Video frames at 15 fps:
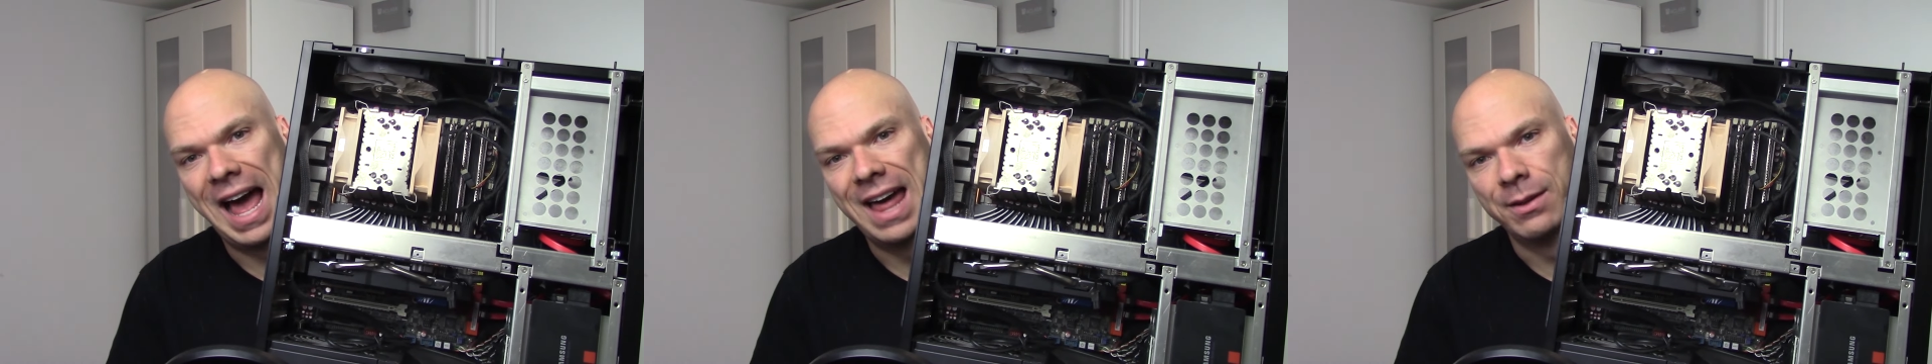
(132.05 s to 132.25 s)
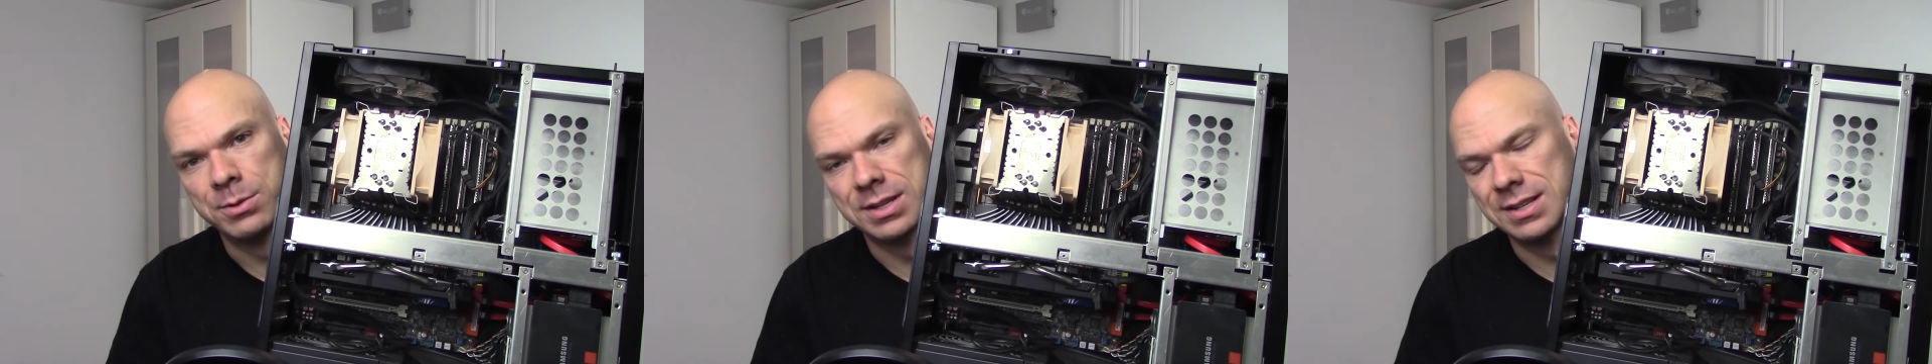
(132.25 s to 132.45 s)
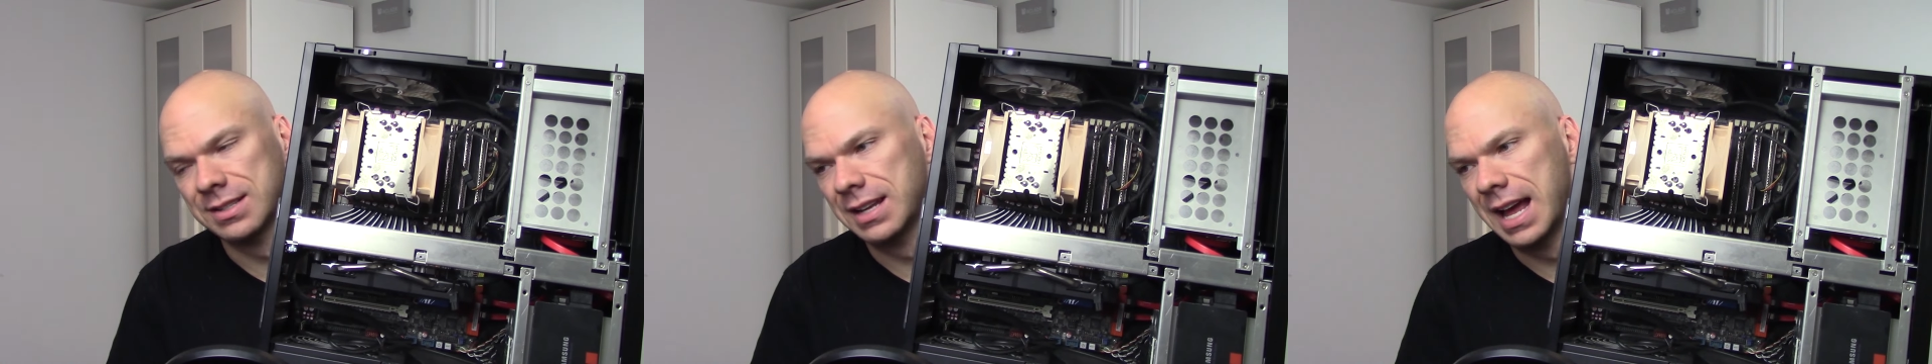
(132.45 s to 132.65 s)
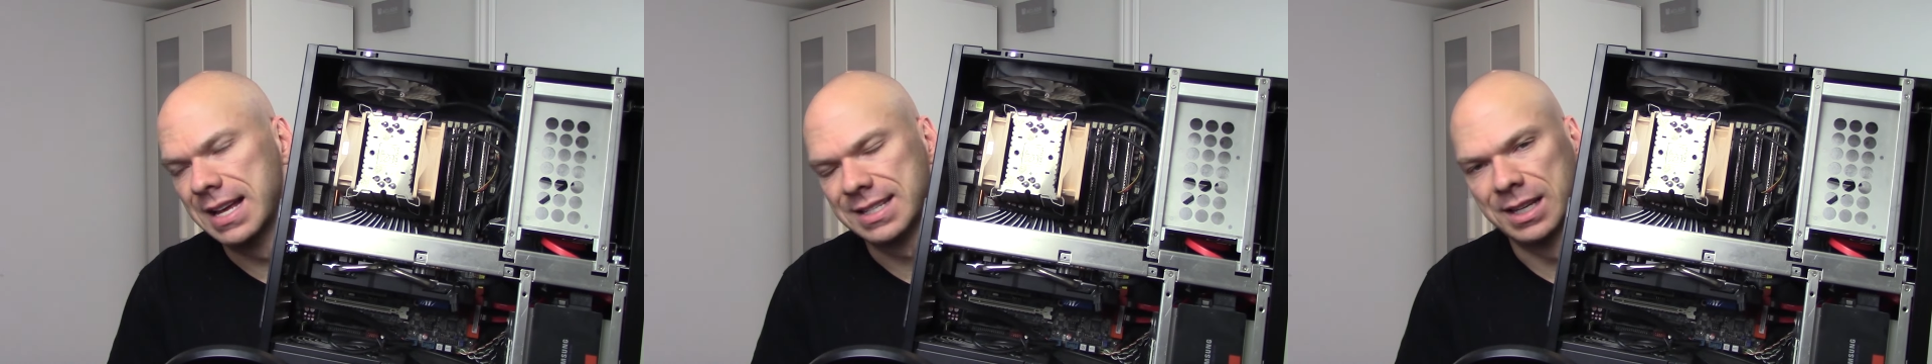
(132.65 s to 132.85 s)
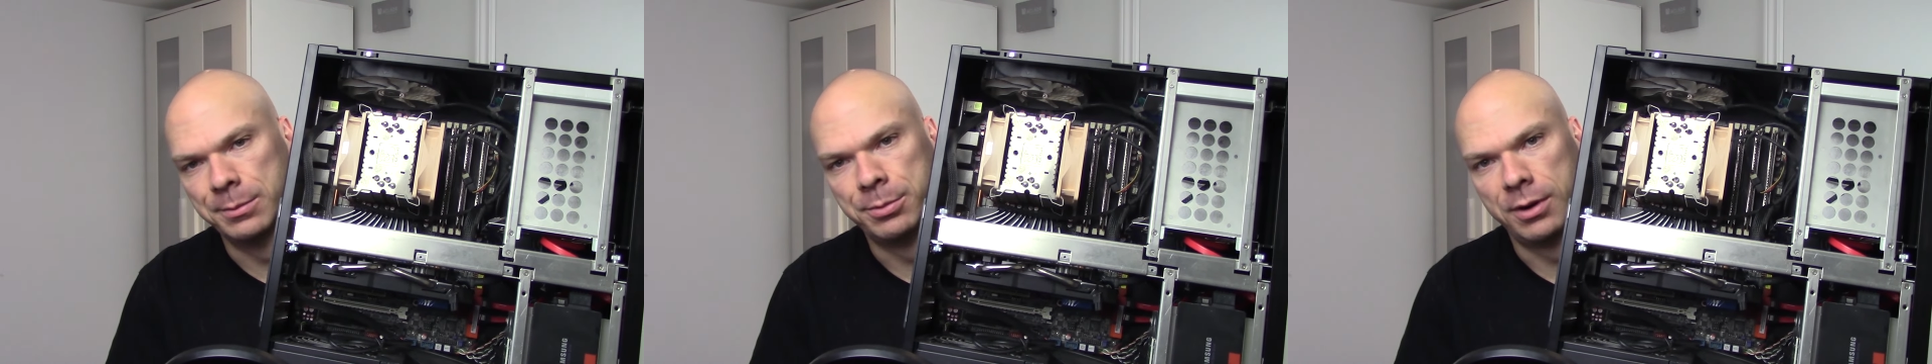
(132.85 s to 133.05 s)
It was an
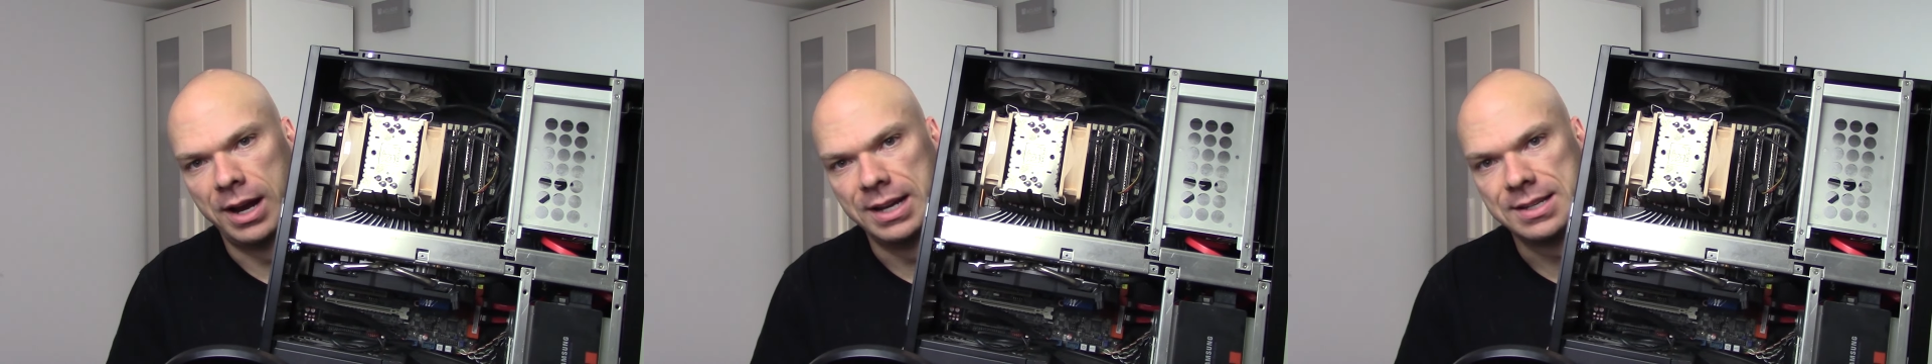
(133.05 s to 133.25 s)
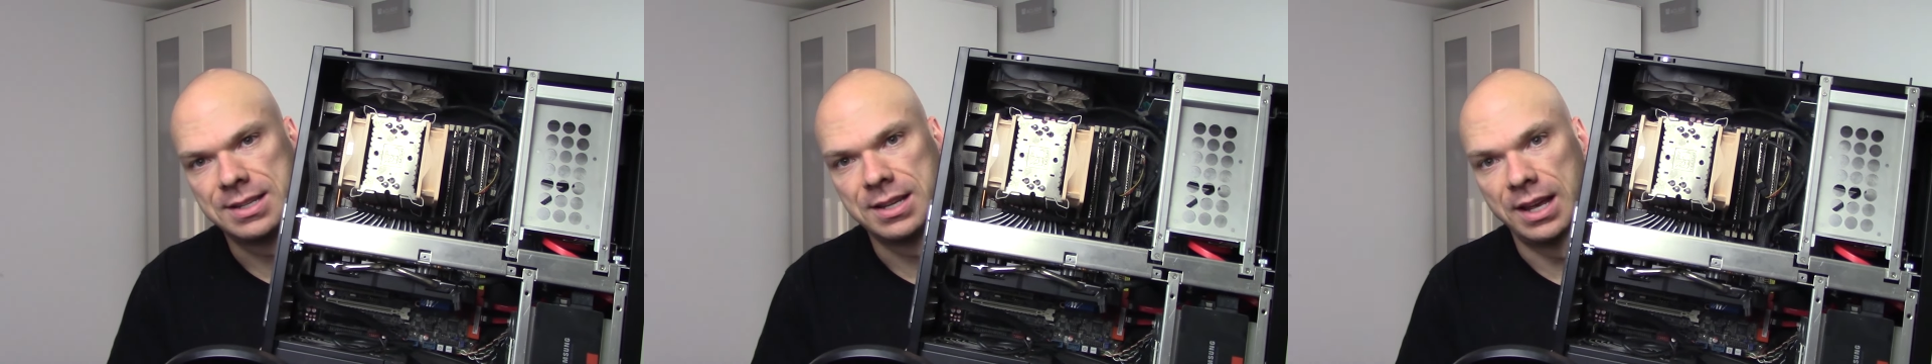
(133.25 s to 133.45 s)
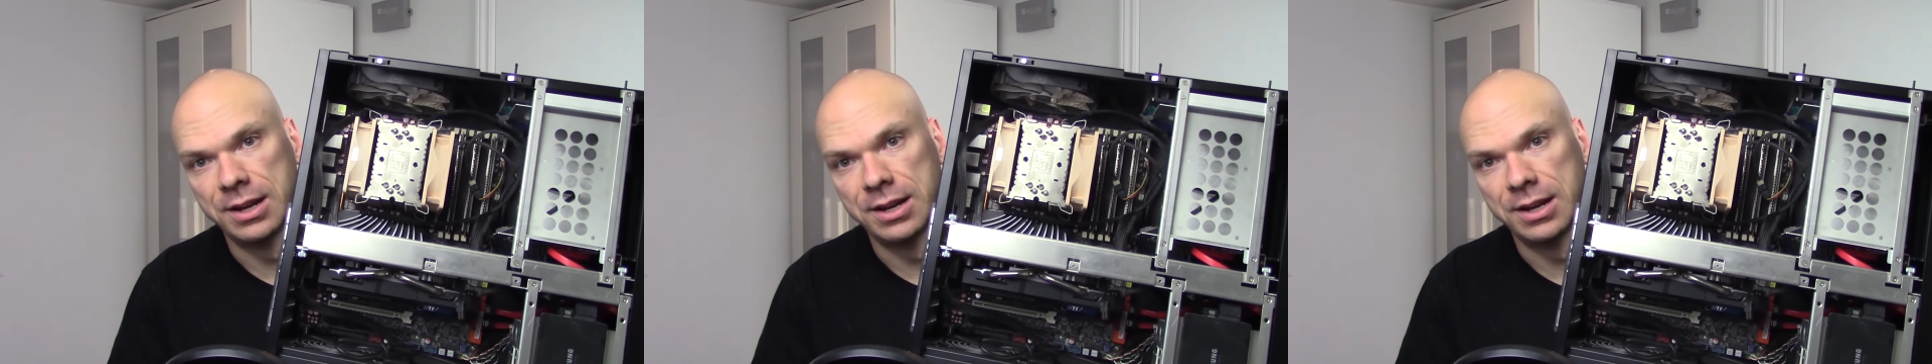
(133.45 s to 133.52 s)
asking price,